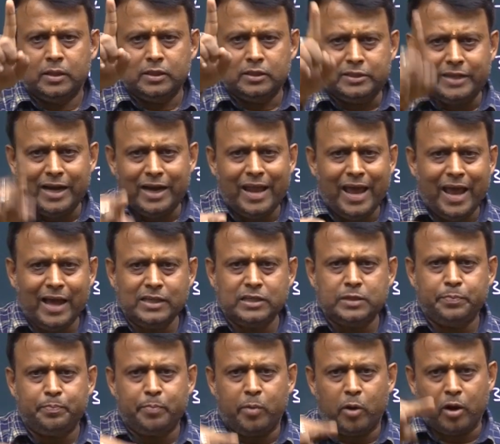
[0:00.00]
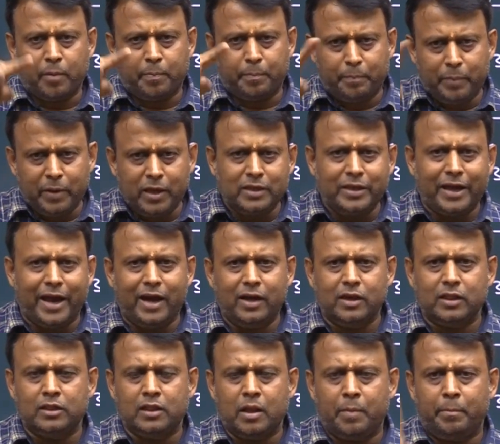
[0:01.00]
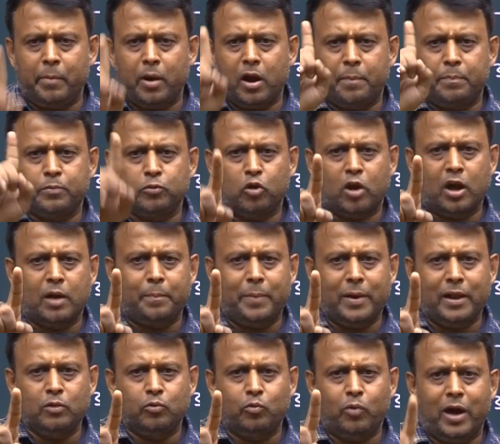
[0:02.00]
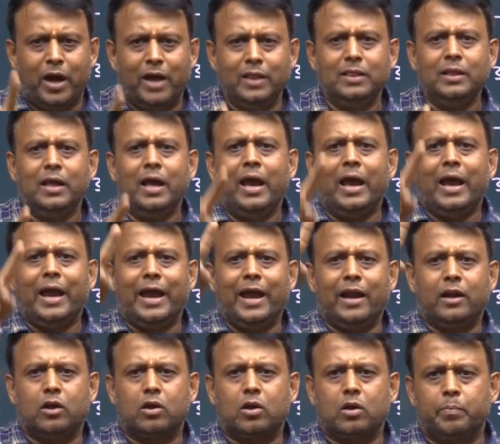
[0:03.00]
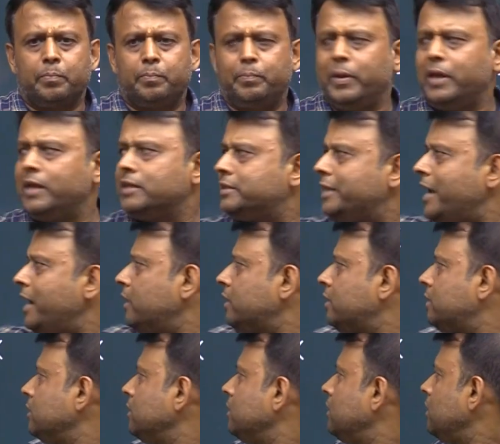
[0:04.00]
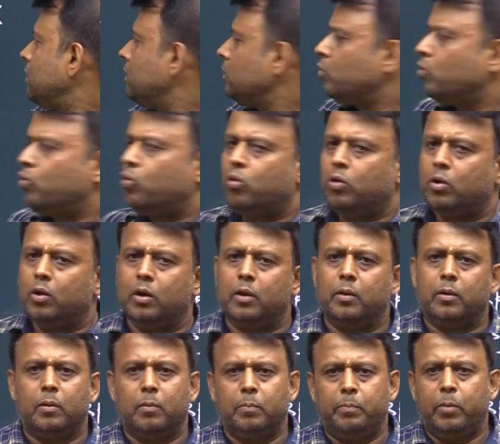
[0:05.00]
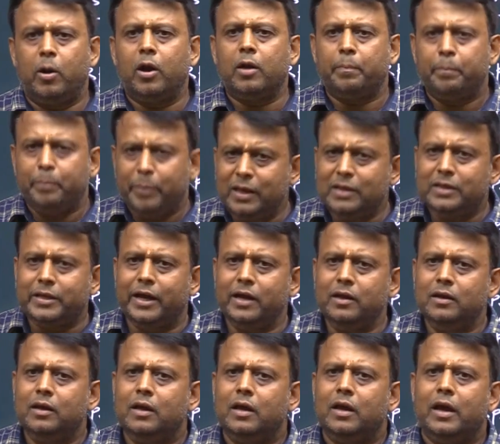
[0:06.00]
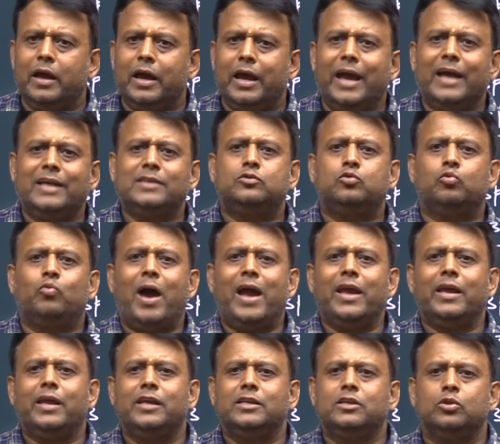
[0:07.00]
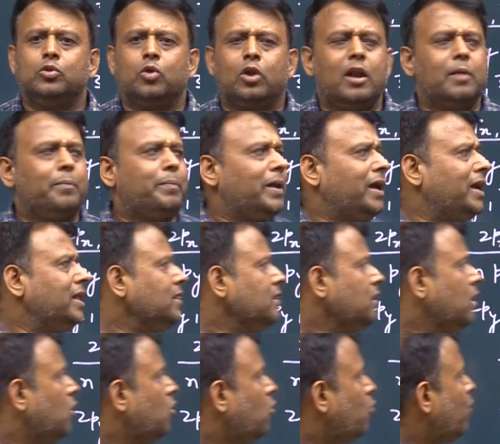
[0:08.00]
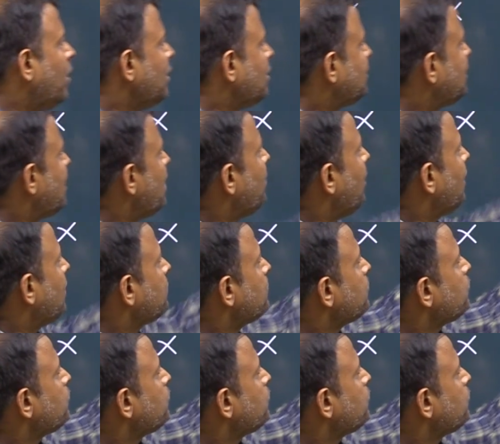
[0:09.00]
Zx, for pz, number of nodal plane 1. And pz, for pz, xy is nodal plane 1 table.